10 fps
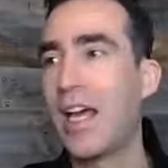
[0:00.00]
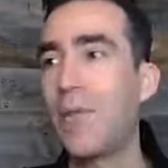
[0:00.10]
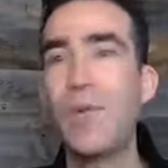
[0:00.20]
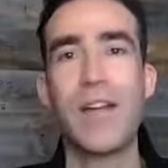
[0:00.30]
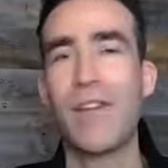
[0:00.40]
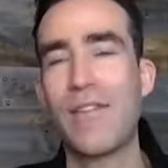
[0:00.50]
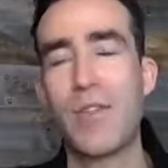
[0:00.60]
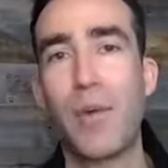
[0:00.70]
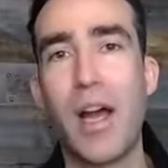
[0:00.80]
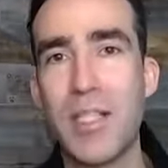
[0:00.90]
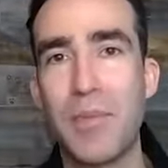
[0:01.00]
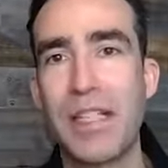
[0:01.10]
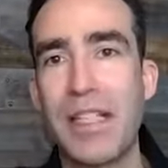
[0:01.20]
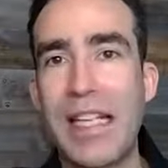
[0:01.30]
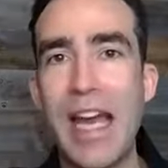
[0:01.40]
he would never have to
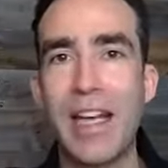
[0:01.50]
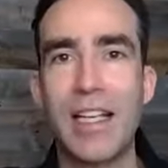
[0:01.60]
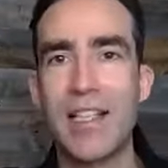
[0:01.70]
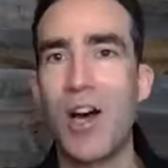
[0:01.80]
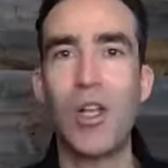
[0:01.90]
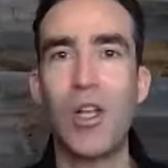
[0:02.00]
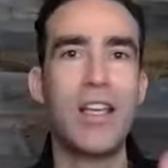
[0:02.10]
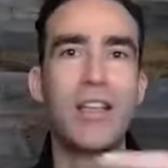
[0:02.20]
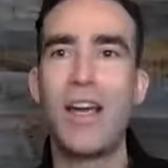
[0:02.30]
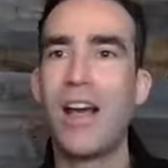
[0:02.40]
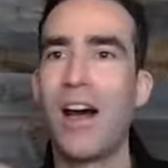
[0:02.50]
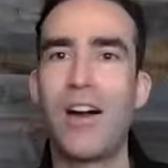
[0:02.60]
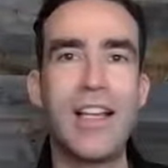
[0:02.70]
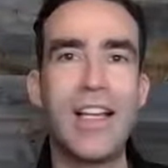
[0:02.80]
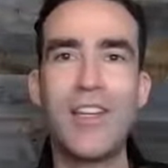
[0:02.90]
prospect again, because all he
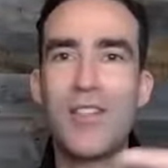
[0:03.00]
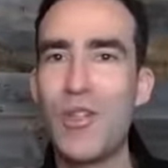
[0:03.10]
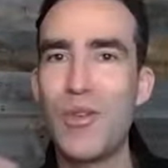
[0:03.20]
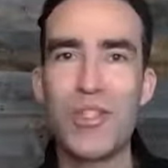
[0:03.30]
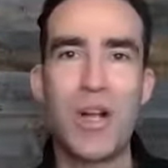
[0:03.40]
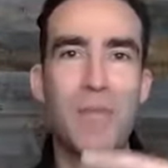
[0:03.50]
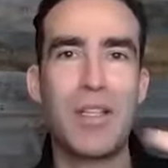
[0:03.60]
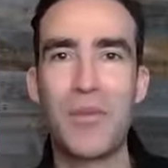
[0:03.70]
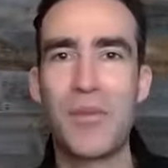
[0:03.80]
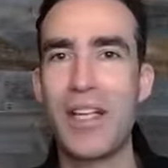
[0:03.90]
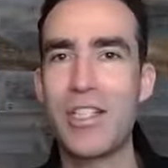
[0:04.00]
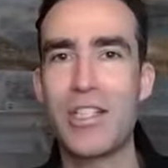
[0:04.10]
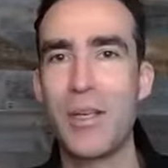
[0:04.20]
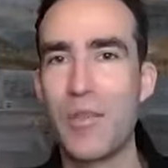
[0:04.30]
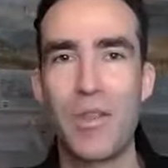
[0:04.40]
needed to do is start building
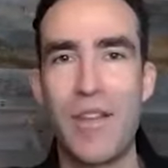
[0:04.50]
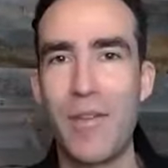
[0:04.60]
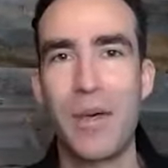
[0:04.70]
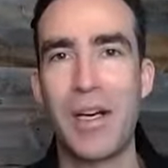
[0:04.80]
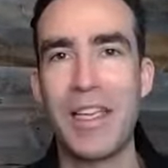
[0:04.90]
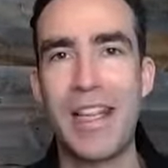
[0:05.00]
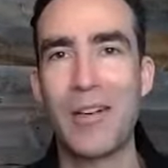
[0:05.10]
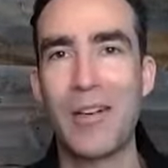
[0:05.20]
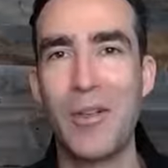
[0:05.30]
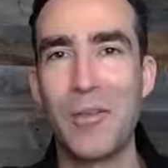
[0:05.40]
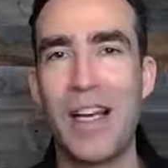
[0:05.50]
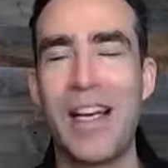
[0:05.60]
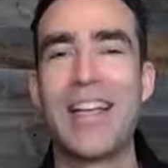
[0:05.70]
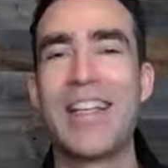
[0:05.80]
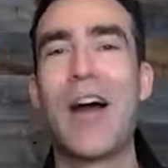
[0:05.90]
relationships with everybody in that group.
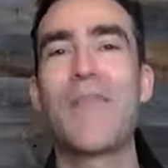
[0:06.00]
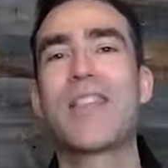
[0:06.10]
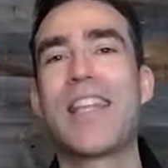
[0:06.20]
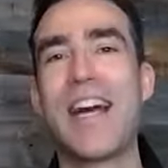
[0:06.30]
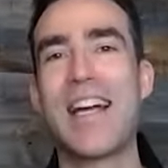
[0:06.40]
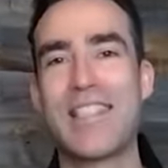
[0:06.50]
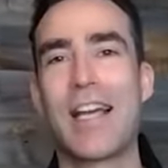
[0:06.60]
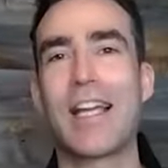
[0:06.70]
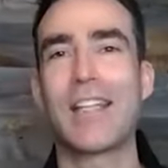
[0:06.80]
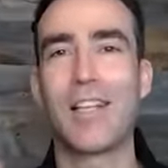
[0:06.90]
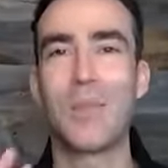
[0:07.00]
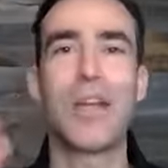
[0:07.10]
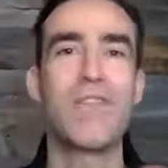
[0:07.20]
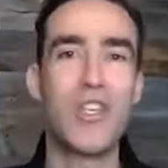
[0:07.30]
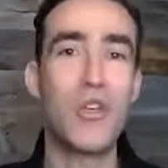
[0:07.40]
Now, obviously, that's like a little bit
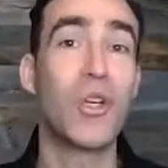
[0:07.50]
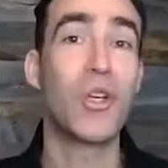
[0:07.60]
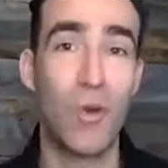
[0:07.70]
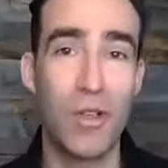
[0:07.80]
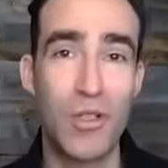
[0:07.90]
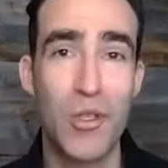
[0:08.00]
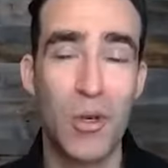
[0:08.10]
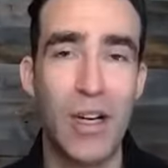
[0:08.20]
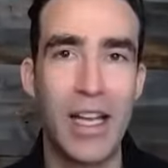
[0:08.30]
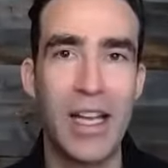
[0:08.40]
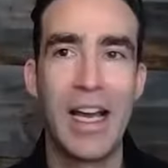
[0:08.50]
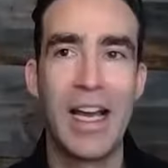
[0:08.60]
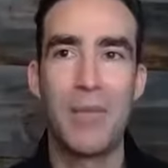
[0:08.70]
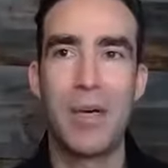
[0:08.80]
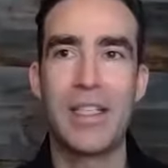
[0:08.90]
of a unicorn story,
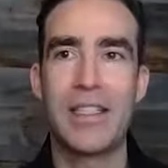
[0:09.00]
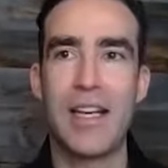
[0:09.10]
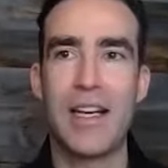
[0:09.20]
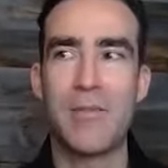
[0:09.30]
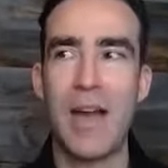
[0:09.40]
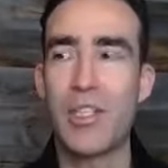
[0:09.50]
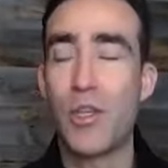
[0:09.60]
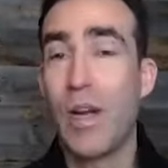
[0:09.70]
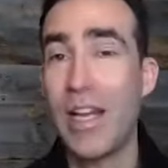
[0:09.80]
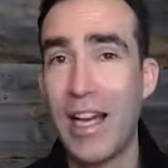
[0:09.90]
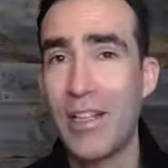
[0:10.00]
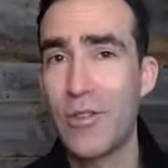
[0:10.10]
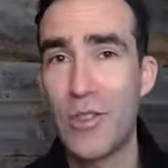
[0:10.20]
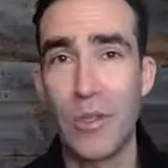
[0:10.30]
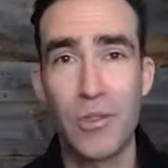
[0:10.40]
but at 29
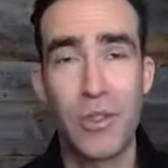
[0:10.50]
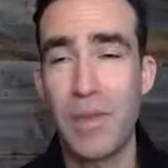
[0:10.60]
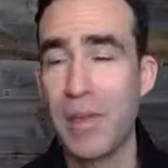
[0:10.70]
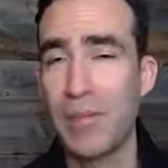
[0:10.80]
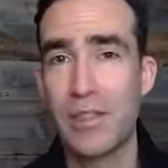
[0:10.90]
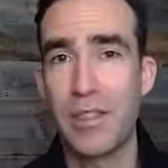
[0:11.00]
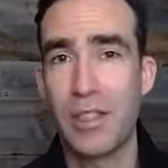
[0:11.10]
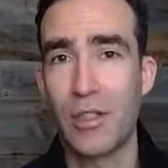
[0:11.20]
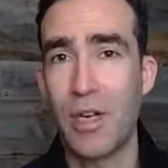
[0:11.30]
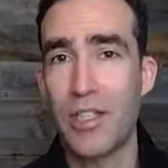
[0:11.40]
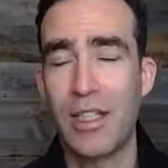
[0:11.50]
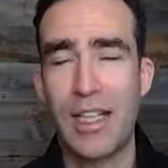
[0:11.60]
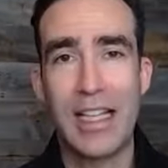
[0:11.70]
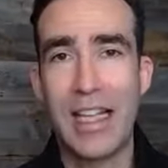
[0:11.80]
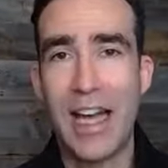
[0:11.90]
years old, to be able to crush it
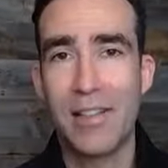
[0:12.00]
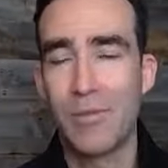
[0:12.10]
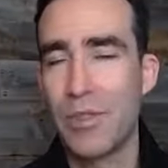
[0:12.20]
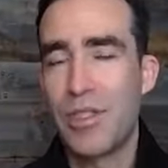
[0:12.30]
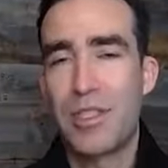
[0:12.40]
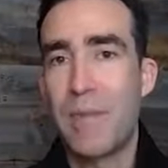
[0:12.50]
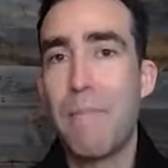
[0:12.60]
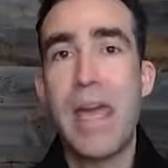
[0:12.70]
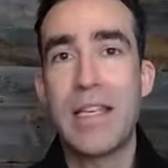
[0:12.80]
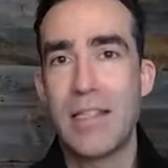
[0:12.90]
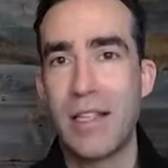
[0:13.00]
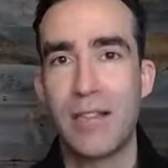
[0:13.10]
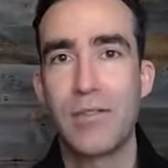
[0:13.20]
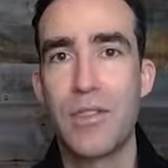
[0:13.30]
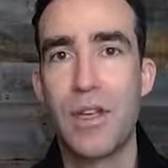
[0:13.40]
like that was just amazing.
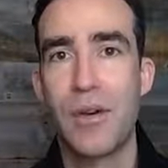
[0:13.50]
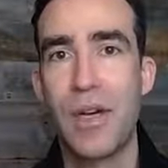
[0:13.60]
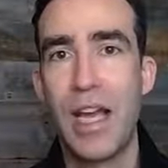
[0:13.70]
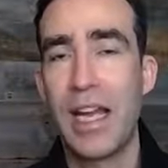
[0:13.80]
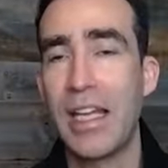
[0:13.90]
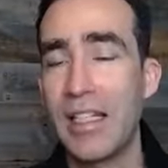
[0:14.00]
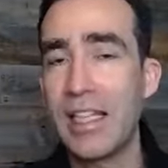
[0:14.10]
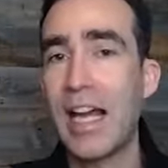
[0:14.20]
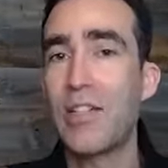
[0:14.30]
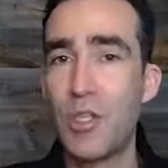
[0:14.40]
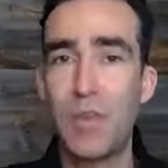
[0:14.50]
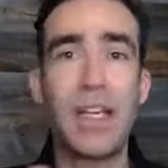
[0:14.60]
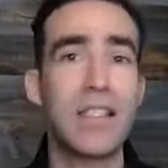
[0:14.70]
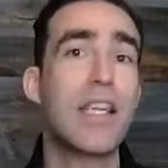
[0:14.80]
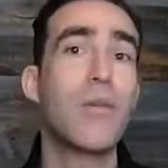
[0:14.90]
So, and he did that just
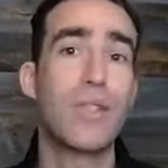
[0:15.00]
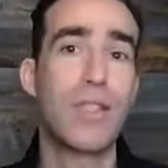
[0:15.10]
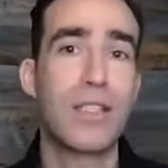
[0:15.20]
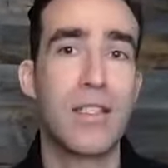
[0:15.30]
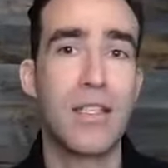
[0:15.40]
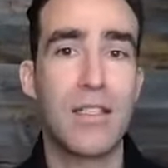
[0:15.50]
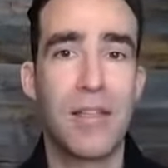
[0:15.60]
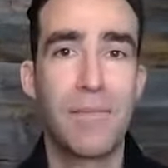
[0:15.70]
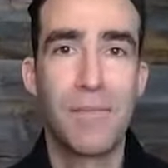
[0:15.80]
because he was consistent.